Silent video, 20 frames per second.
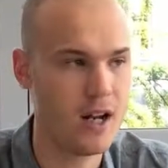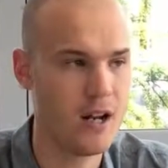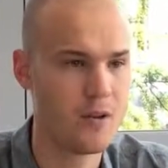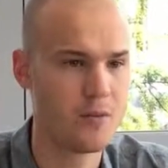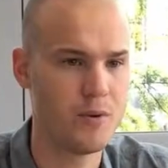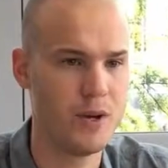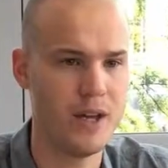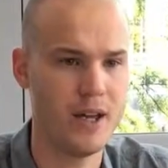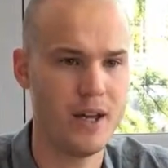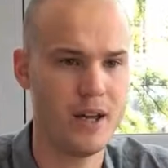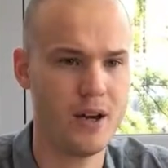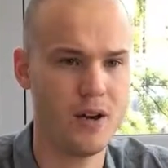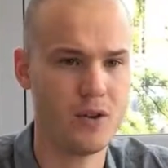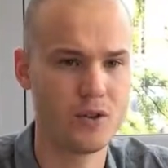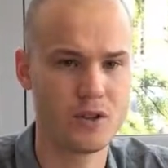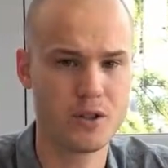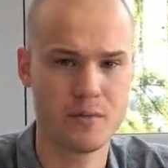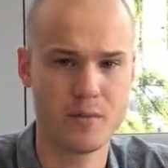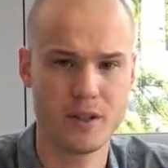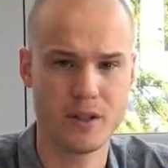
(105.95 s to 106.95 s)
where
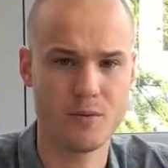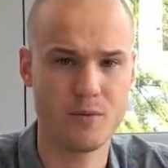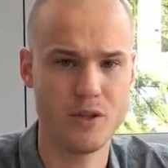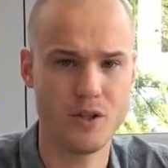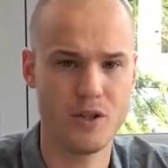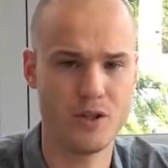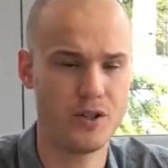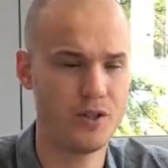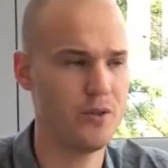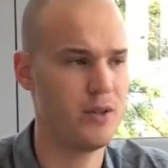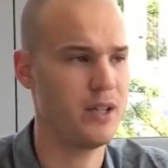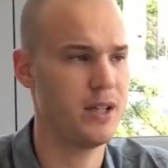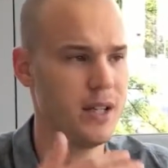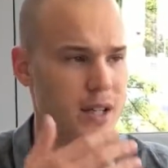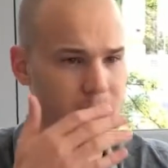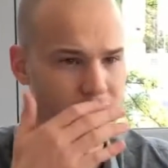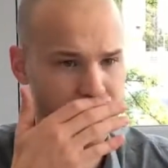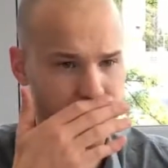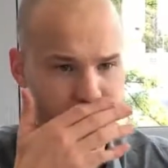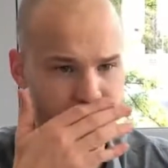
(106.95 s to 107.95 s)
ultimately what you're doing
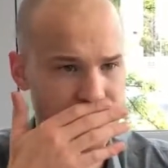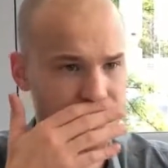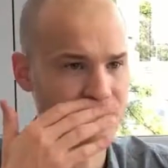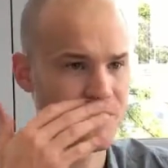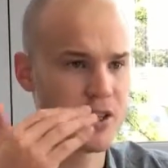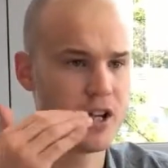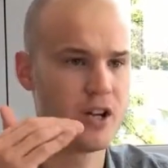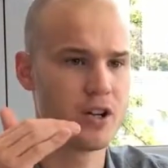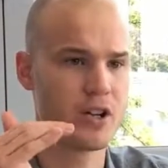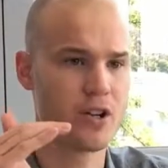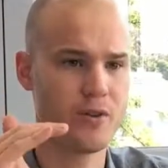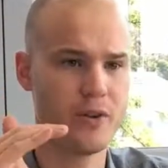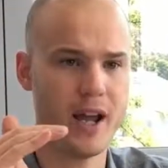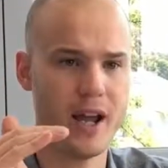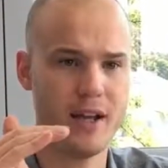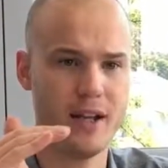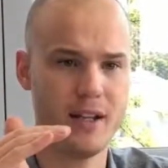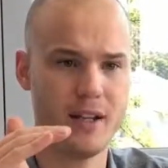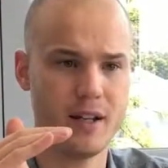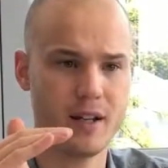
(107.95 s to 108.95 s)
is
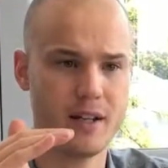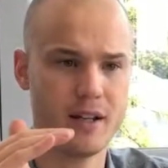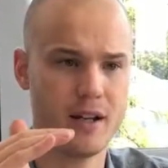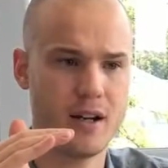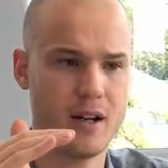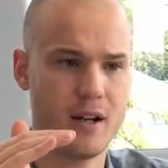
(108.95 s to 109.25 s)
creating